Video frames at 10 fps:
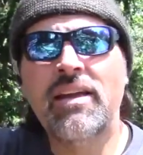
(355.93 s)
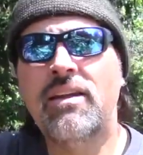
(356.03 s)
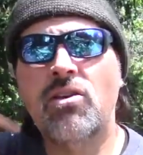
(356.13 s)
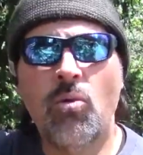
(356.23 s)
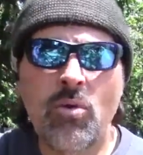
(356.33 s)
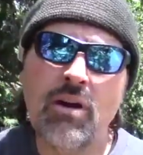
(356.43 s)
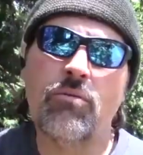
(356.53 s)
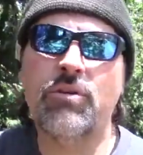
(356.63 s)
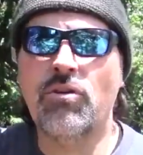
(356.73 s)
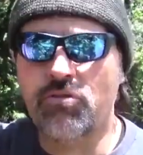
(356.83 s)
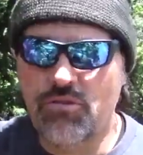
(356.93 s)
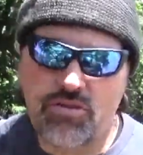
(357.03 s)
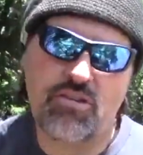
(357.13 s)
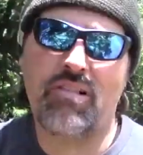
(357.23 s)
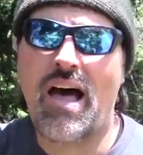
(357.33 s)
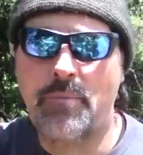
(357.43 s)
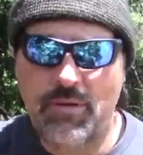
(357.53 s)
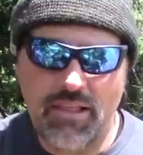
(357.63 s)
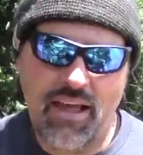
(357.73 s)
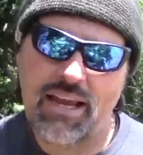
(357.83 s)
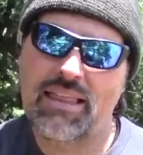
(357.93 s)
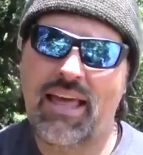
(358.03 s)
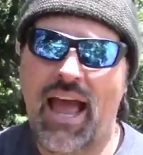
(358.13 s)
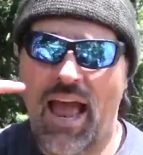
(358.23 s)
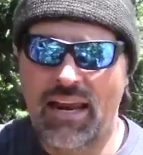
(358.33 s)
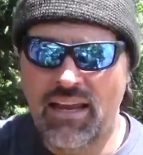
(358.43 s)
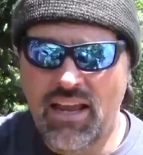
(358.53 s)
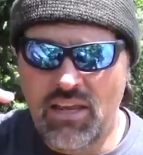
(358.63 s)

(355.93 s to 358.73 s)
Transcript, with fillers: You don't want it real sloppy like that.